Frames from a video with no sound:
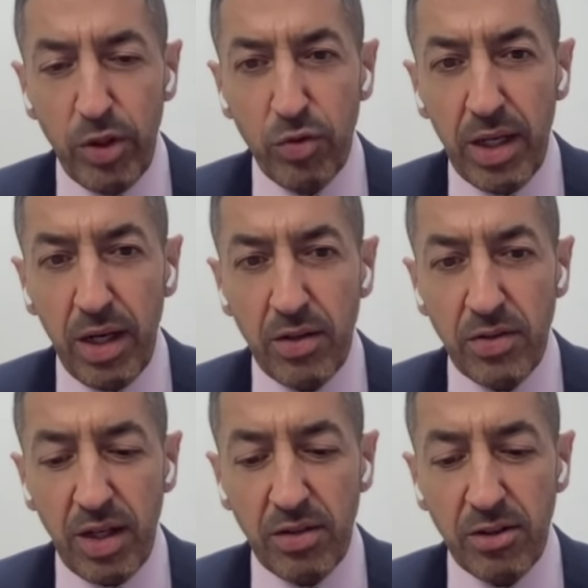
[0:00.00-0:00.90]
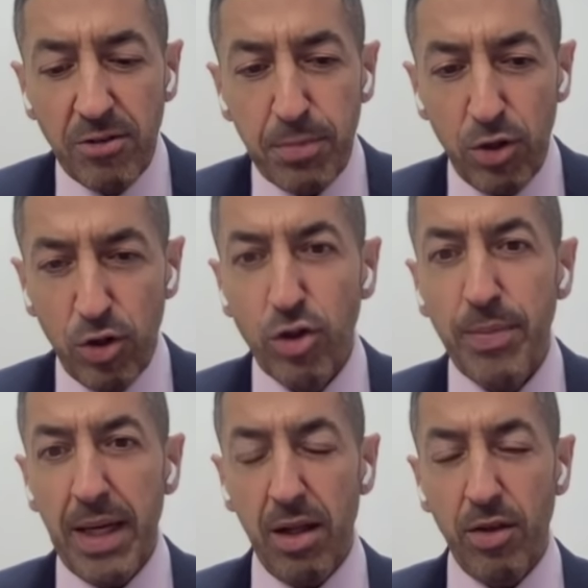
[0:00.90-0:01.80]
in order
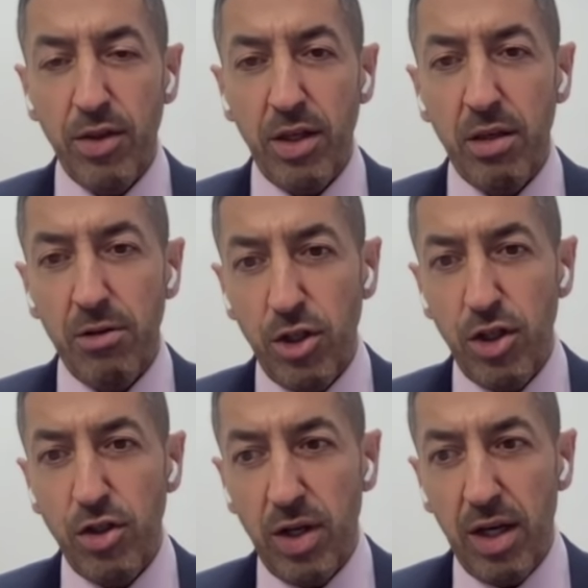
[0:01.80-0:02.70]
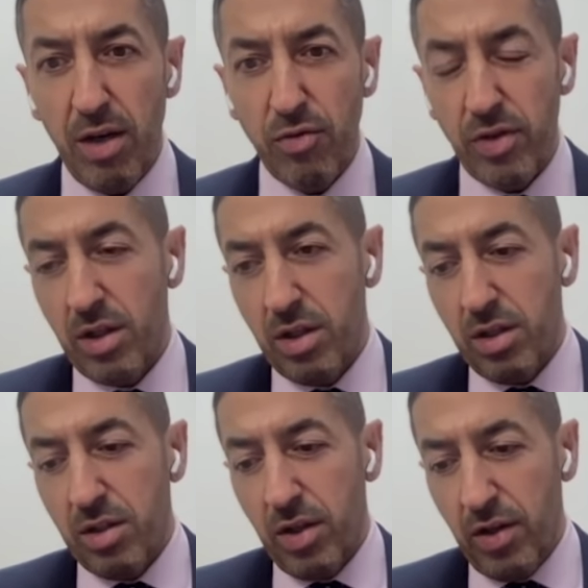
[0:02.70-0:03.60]
to be healthy, you need to have
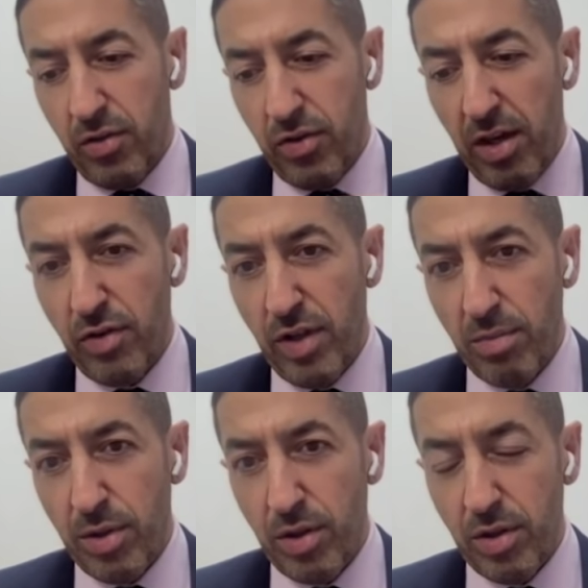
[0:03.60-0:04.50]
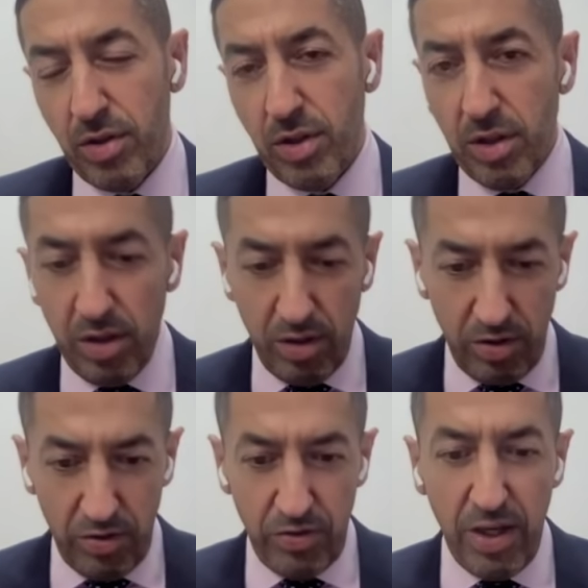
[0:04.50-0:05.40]
a safe neighborhood,
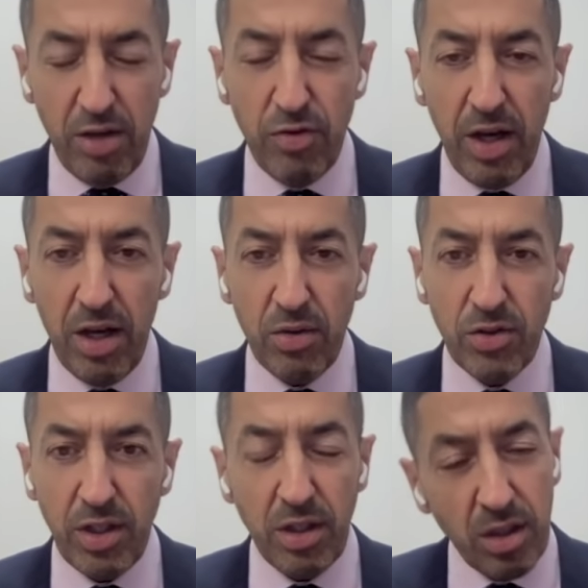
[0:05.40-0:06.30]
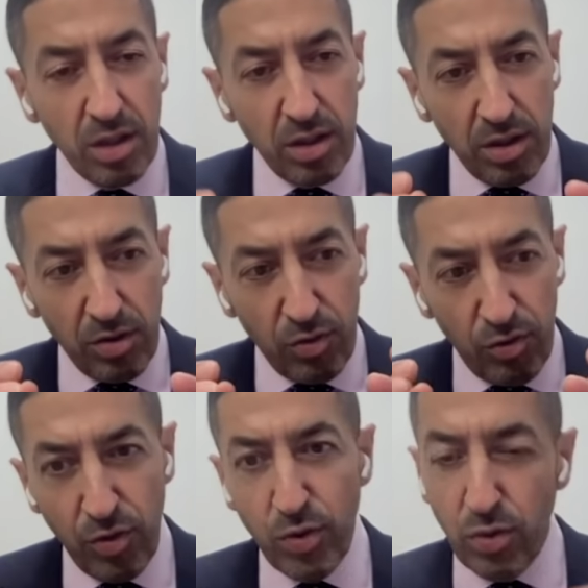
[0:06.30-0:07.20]
safe housing,
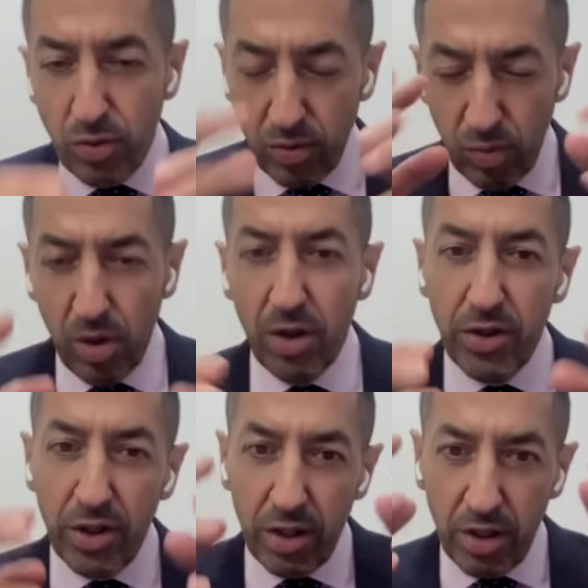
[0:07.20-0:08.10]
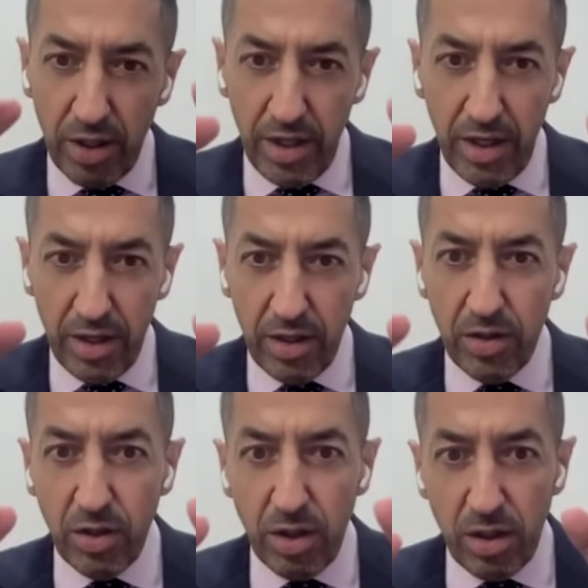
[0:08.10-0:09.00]
food, water,
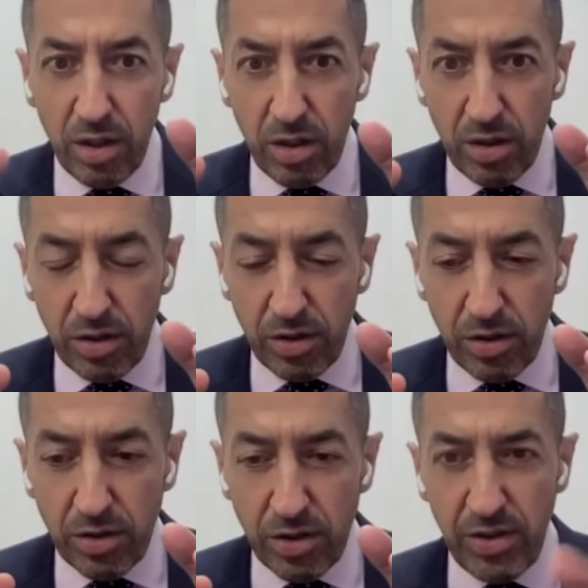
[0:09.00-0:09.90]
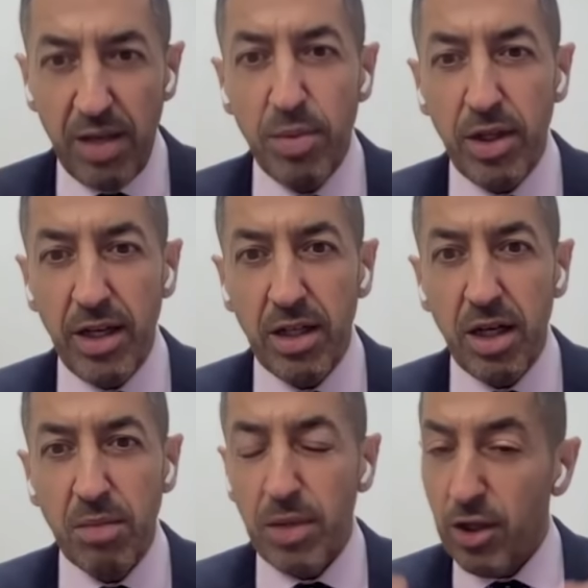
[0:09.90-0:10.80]
air, stable
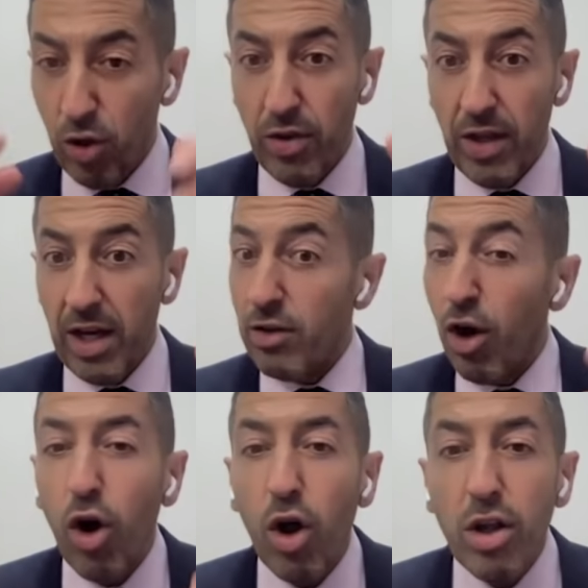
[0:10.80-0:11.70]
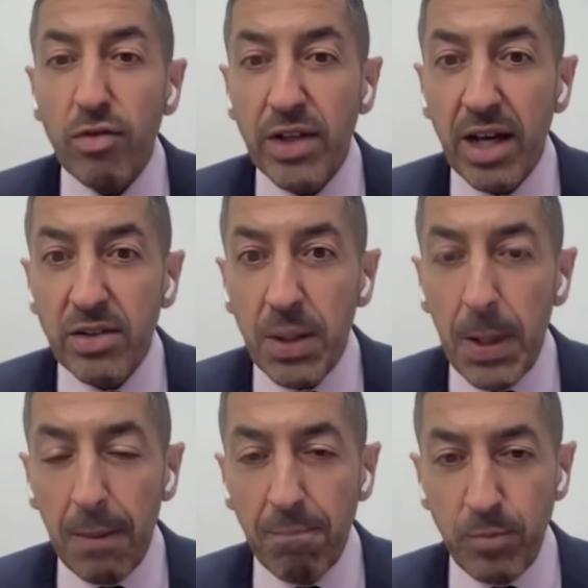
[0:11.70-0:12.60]
income, and all of that
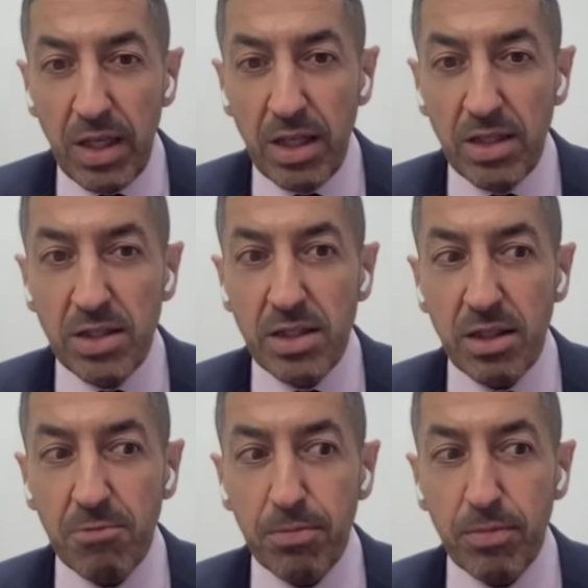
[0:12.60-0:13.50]
is